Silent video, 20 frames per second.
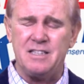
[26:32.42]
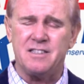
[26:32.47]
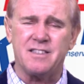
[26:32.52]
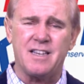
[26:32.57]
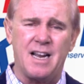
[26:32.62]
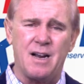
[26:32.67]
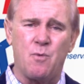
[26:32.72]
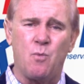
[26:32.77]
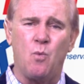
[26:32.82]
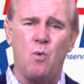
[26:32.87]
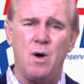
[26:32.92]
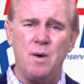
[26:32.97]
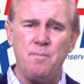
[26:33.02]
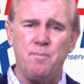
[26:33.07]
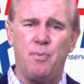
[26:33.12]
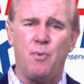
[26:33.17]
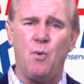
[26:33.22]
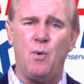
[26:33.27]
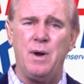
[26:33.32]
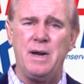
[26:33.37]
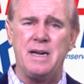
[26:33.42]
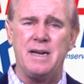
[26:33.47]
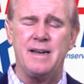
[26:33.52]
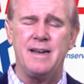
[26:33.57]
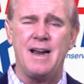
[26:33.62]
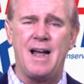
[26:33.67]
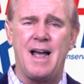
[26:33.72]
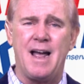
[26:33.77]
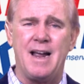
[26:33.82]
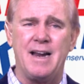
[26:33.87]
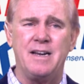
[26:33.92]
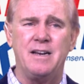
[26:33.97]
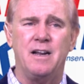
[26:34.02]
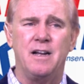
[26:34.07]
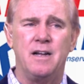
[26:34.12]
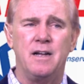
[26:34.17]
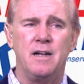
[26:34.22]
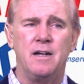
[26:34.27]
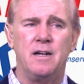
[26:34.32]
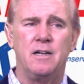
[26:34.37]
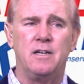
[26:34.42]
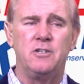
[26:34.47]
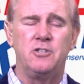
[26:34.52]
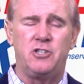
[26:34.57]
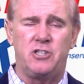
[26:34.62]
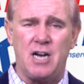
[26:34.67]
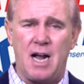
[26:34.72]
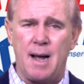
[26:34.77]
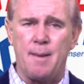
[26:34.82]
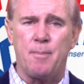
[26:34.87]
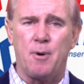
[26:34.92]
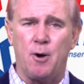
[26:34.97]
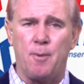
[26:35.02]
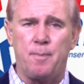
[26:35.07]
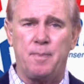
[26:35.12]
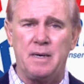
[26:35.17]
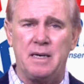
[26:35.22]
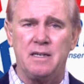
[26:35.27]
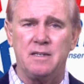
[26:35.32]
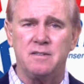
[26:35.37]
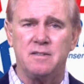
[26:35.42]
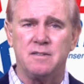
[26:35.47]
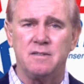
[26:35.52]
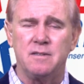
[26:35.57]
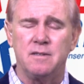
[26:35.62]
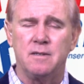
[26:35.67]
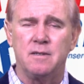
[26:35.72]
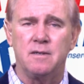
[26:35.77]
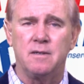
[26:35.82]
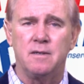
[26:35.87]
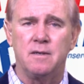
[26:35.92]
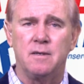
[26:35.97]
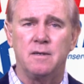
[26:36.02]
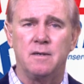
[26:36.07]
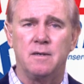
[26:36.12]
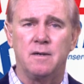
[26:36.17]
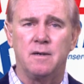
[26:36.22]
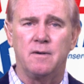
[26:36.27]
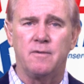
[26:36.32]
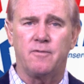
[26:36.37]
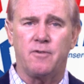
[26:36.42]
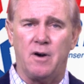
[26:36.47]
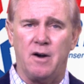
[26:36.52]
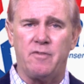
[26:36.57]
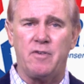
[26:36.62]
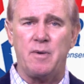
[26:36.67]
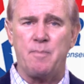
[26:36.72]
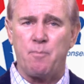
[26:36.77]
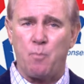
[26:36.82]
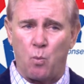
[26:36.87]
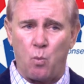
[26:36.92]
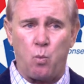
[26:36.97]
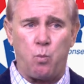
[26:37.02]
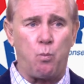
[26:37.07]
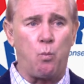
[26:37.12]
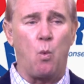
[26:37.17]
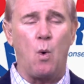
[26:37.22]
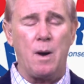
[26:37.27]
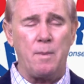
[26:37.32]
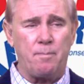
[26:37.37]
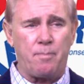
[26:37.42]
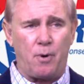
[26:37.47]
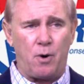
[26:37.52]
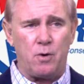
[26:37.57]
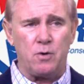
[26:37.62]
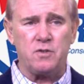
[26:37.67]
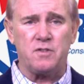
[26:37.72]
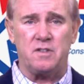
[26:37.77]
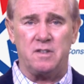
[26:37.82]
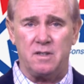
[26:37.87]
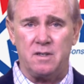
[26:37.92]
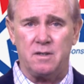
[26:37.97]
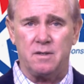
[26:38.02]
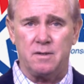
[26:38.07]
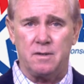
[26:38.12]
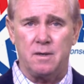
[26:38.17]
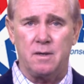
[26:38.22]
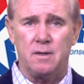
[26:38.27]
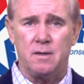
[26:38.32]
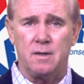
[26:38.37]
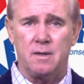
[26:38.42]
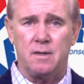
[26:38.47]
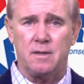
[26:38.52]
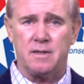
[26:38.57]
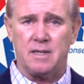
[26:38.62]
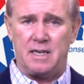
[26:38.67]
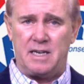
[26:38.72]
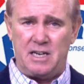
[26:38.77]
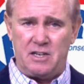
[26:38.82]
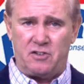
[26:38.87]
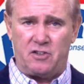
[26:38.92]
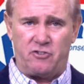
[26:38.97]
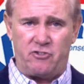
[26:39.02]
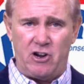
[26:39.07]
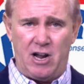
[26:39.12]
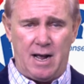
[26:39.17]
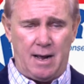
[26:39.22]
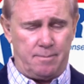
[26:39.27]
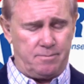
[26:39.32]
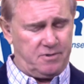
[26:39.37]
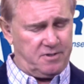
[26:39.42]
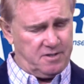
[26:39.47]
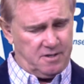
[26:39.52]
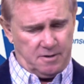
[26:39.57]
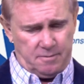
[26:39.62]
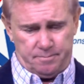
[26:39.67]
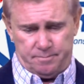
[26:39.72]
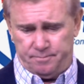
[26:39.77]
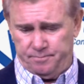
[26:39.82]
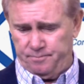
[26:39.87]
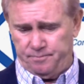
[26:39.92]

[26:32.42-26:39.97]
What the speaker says: like 1.9 job openings for every one person that needs a job. So